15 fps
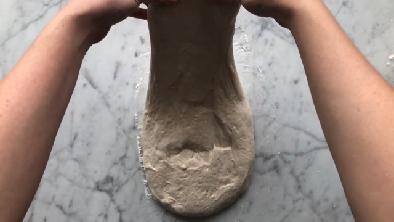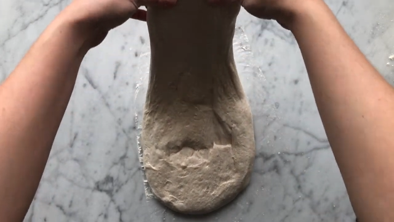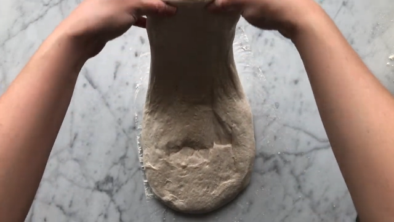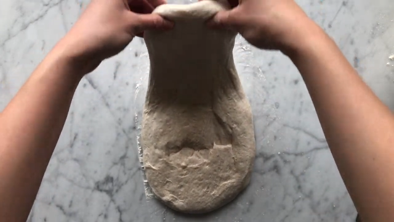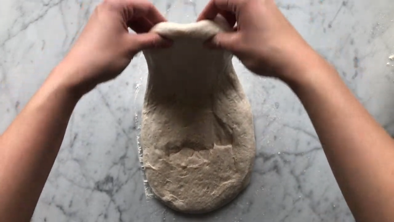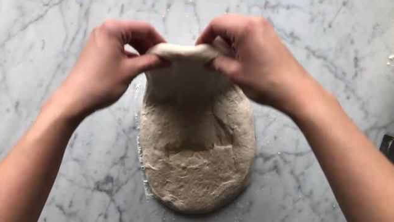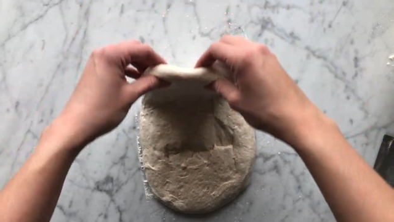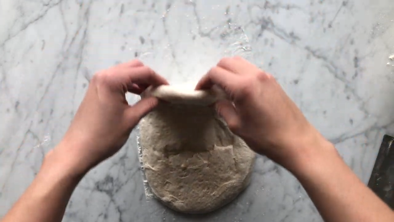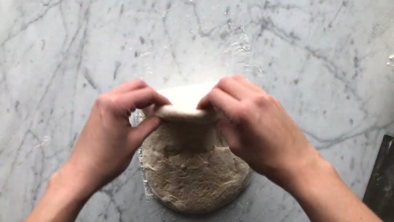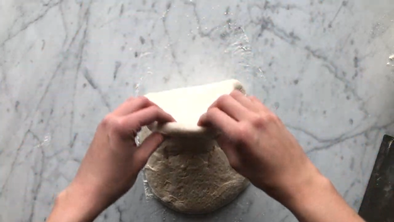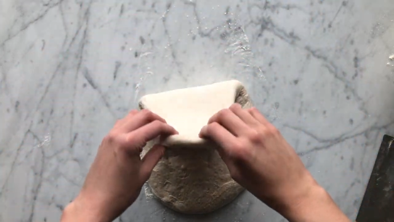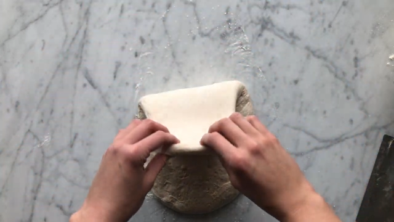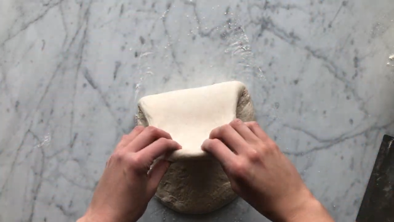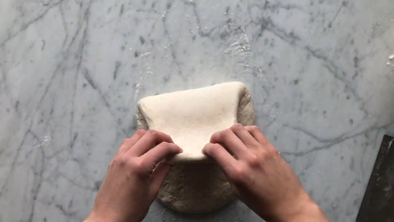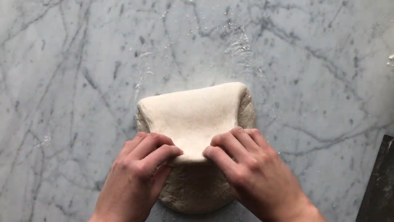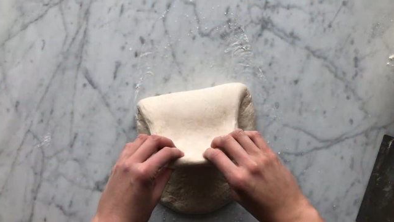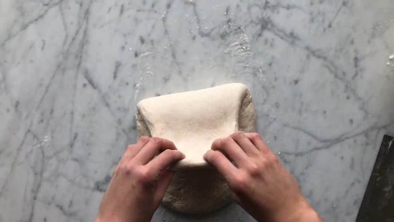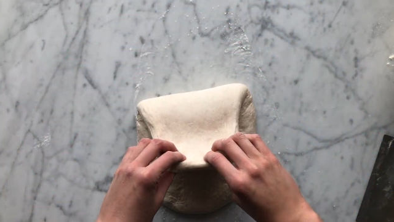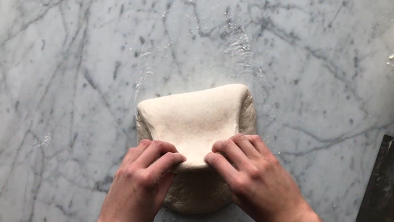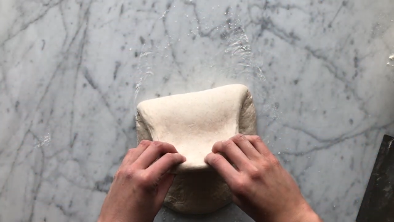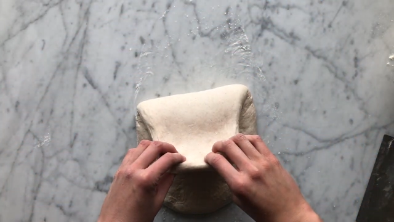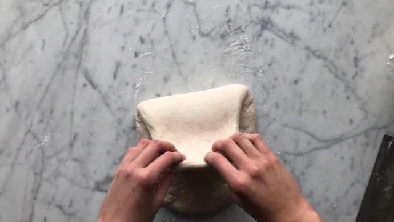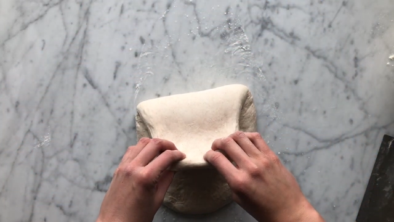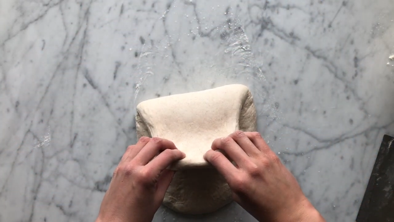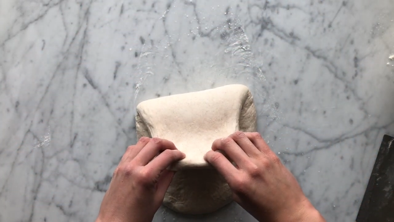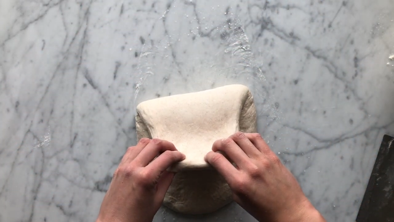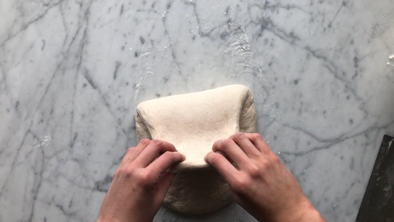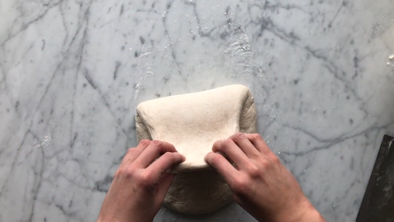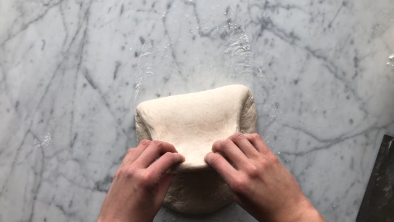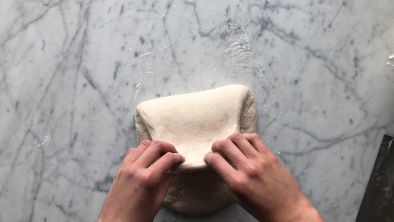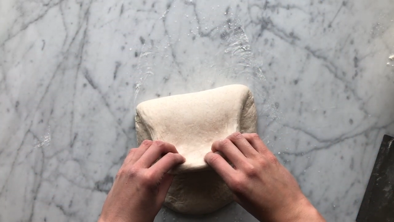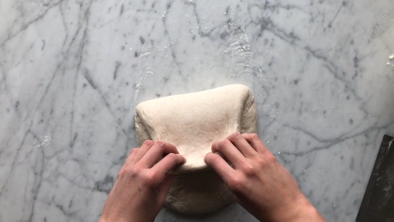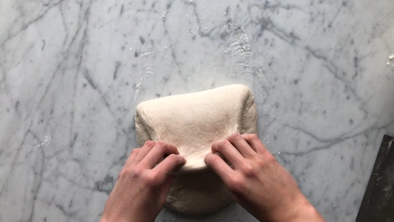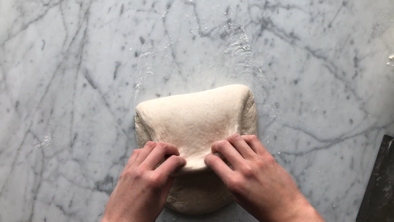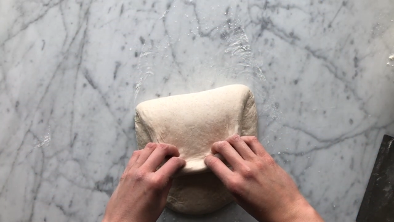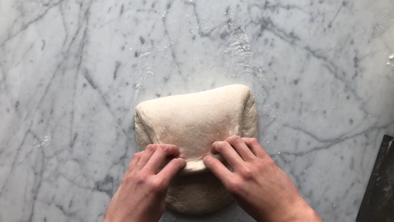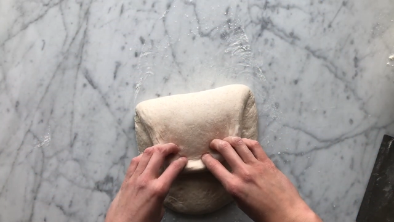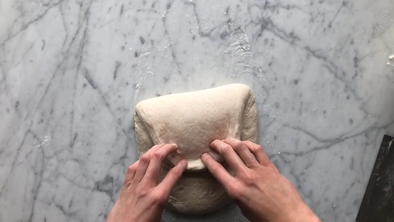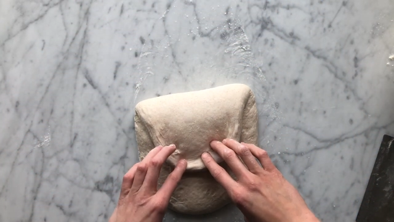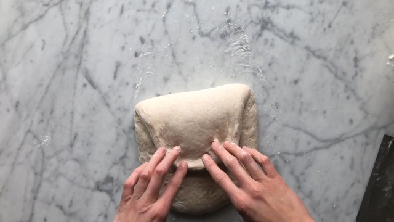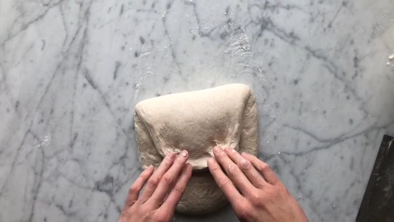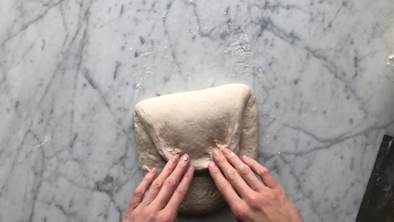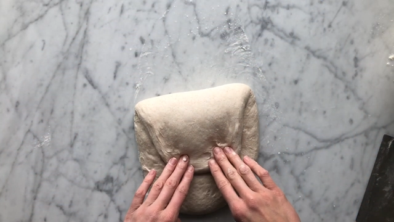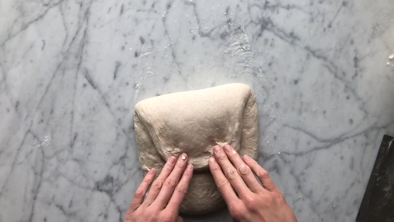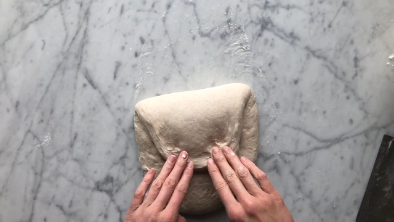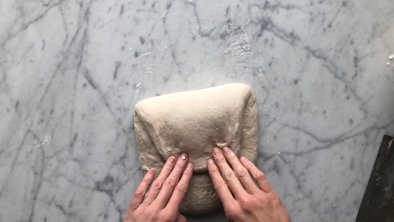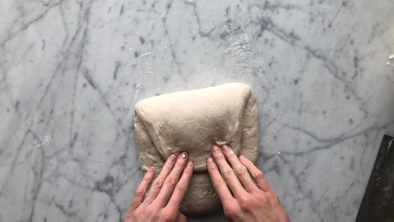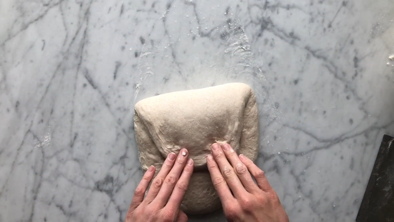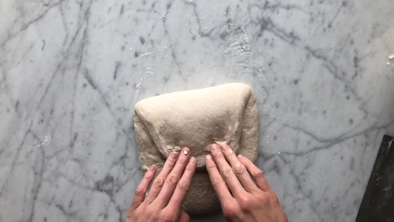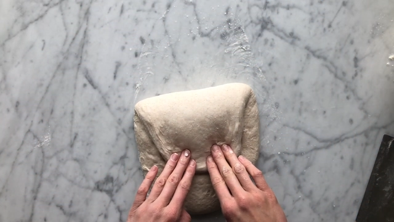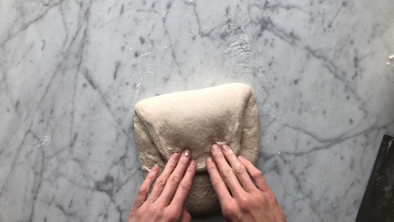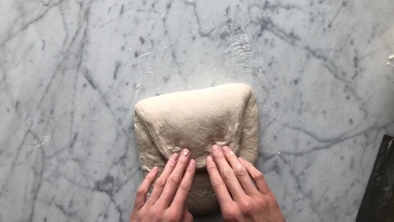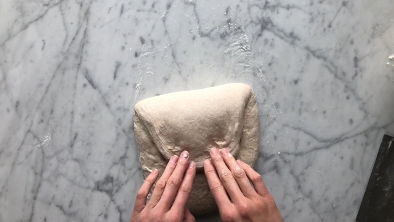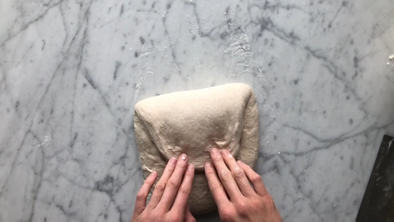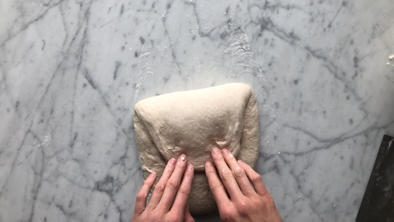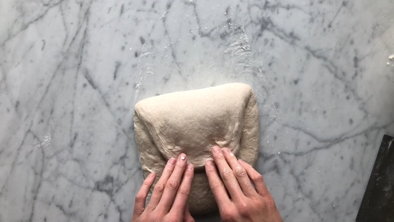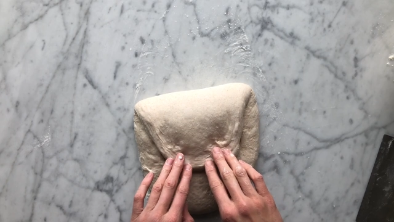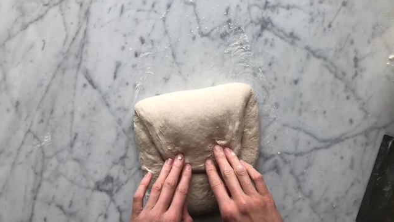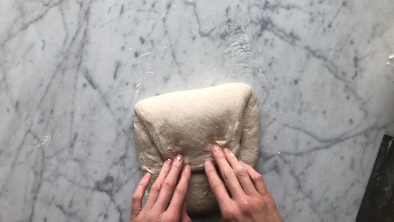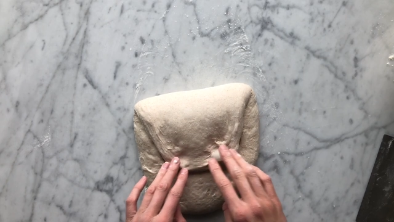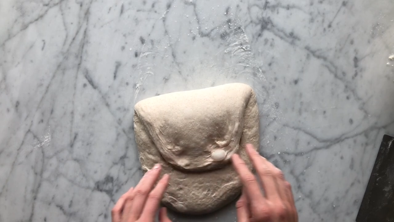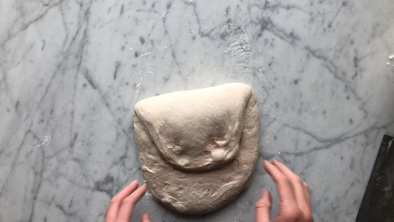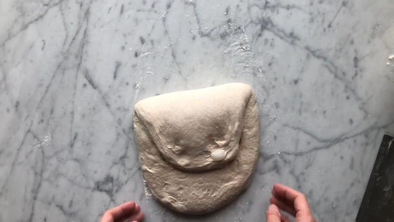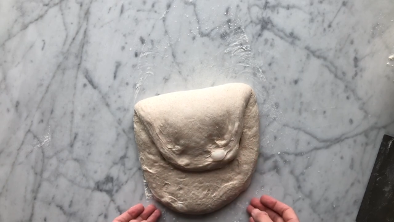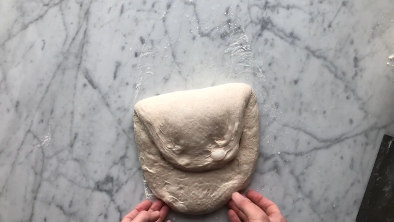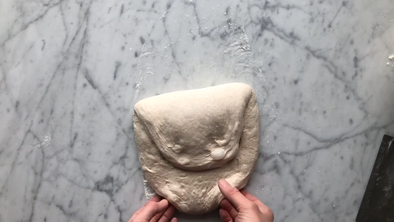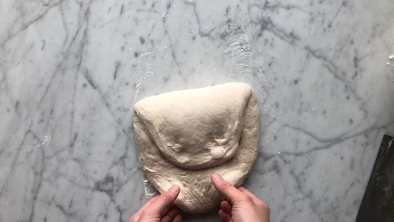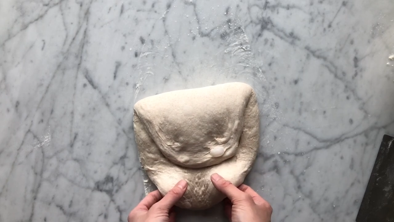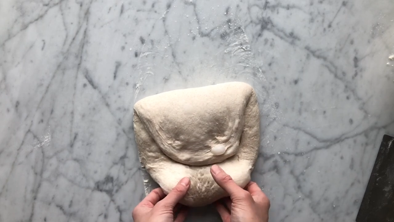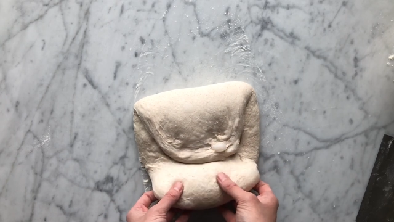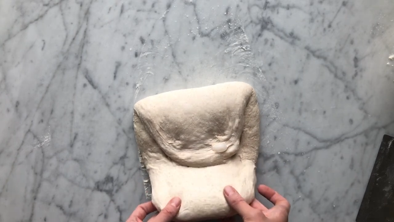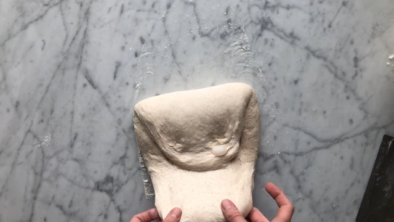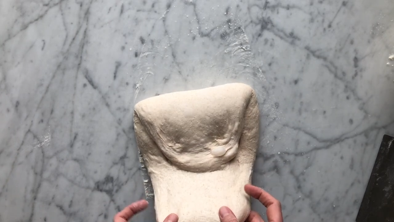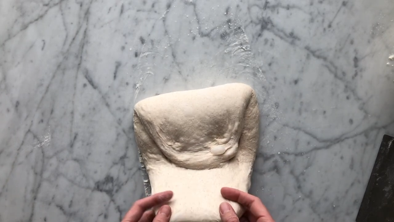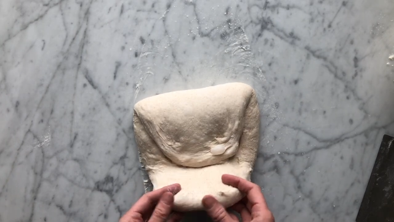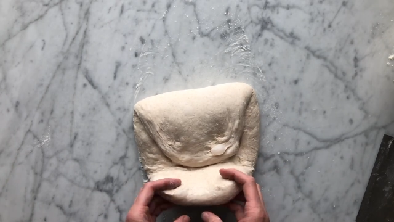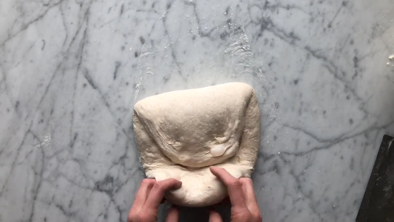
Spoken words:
No face is visible, so there are no lips to read.